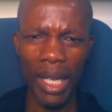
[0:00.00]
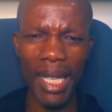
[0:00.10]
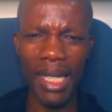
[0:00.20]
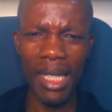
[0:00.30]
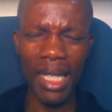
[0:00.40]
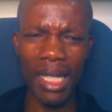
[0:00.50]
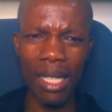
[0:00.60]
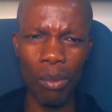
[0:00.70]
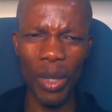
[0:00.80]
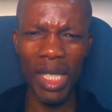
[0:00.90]
a
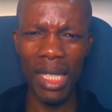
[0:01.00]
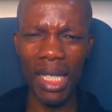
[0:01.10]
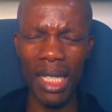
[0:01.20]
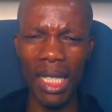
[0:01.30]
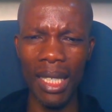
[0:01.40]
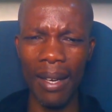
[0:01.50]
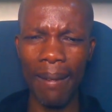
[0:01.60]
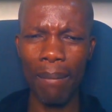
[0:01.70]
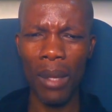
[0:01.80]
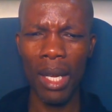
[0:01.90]
system which has seen
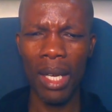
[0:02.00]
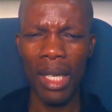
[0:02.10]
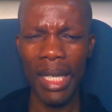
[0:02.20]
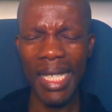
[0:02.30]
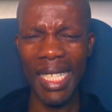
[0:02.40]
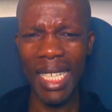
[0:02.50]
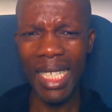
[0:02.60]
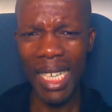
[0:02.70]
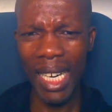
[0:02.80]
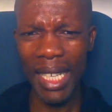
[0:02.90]

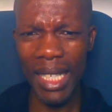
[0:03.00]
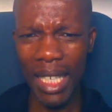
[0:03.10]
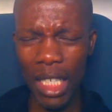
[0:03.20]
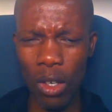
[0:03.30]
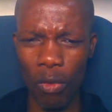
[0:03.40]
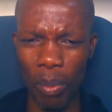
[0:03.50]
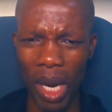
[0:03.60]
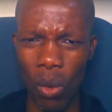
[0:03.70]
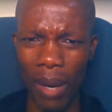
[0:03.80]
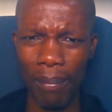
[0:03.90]
centralization of
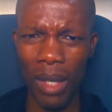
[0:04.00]
power